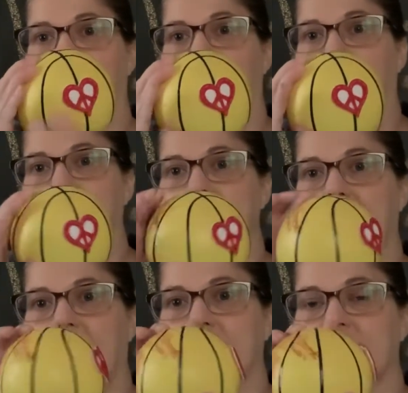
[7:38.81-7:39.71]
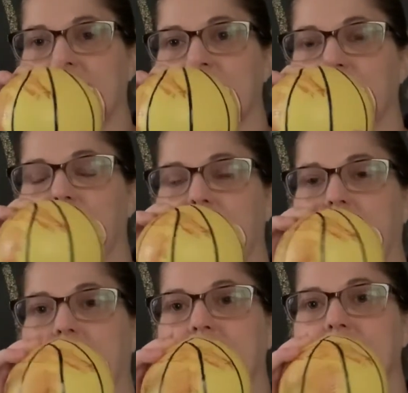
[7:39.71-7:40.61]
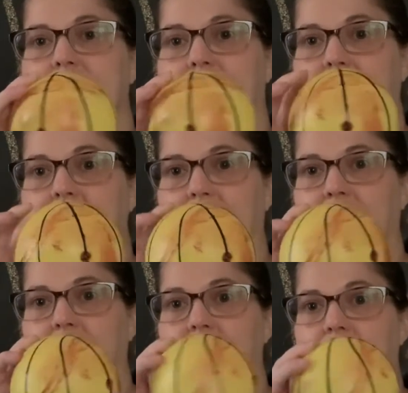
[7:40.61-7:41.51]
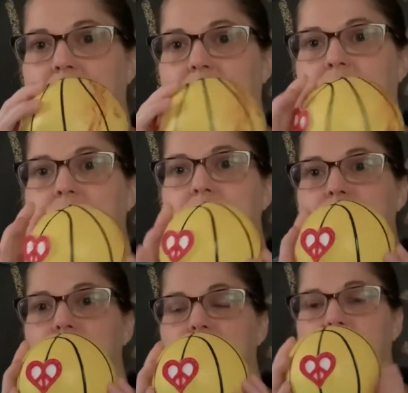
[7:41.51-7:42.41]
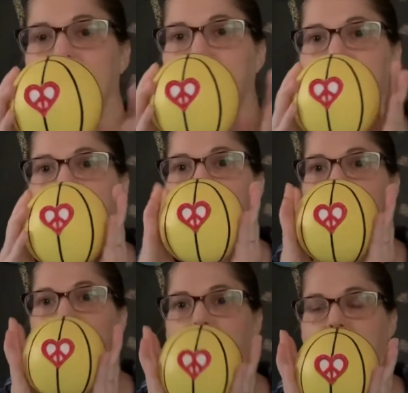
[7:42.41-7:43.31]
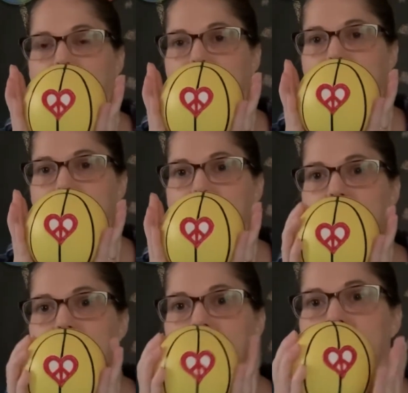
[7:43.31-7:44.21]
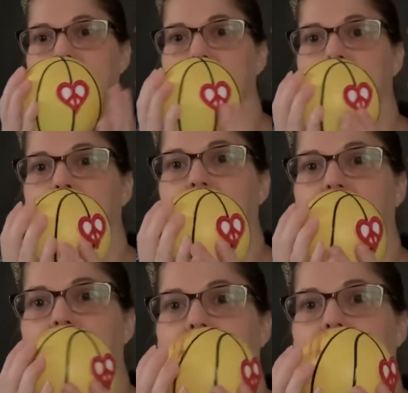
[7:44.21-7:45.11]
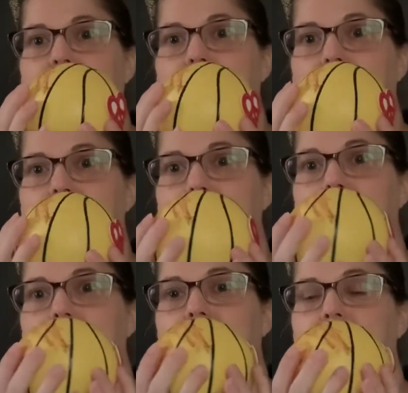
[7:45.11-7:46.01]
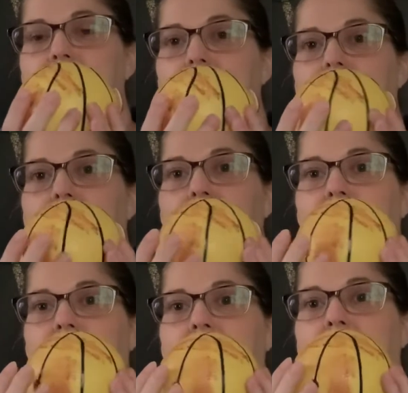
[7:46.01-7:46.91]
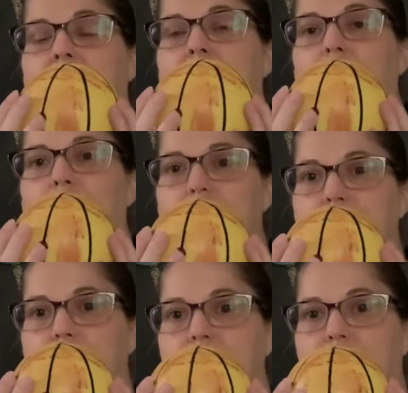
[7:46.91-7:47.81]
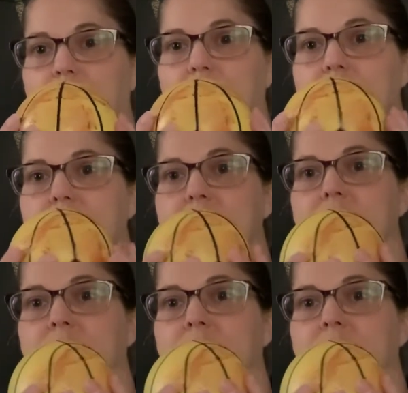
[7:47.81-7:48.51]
on its axis, creating day and night. So sometimes we're looking at the sun and then we're in total darkness.